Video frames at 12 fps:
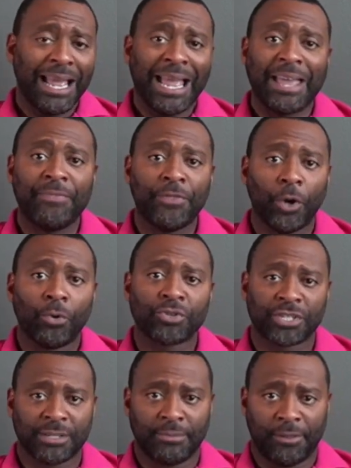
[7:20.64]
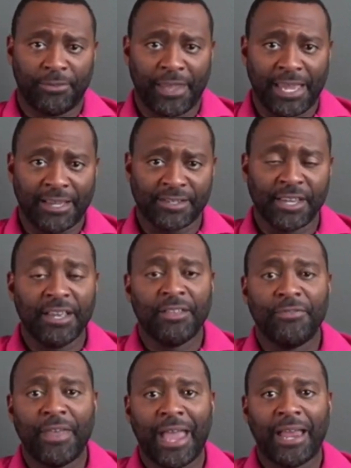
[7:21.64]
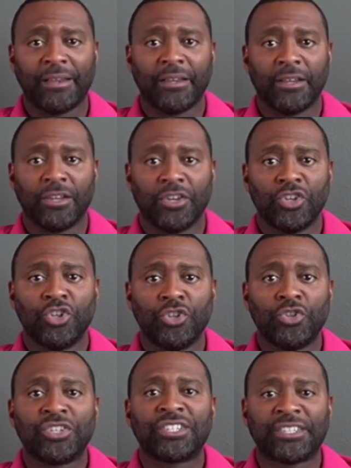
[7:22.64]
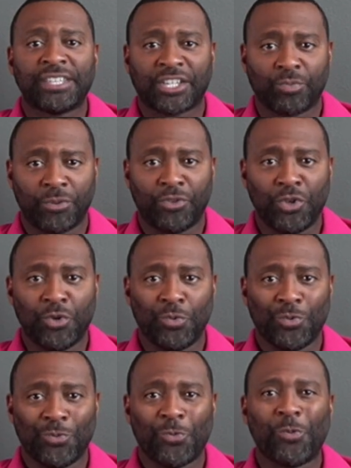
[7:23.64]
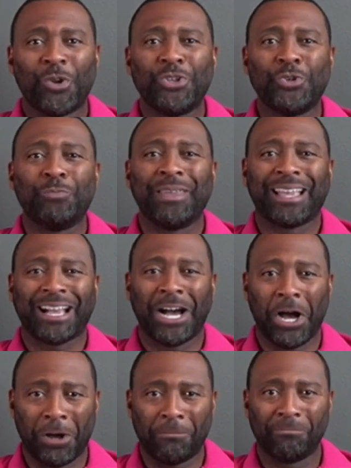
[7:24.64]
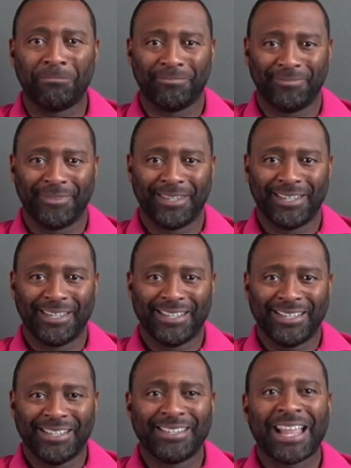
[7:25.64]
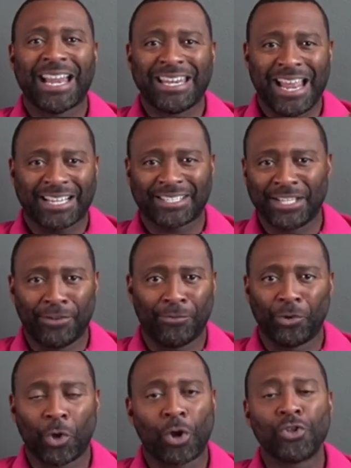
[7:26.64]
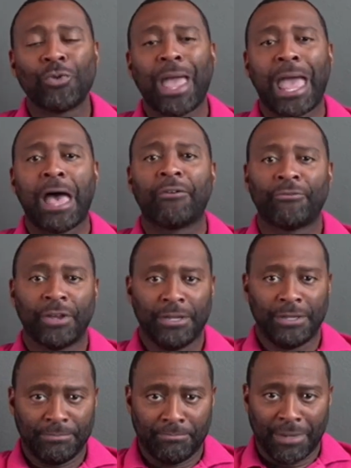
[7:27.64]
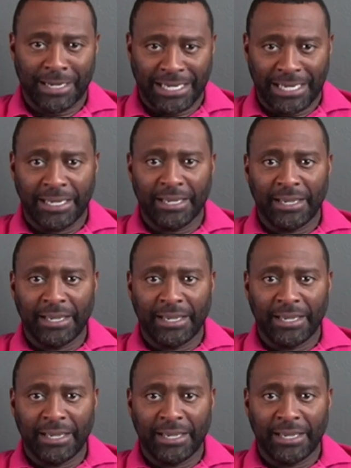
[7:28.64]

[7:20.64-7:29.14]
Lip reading: And those are some of the things that sticks with you when you become that next level, or you have money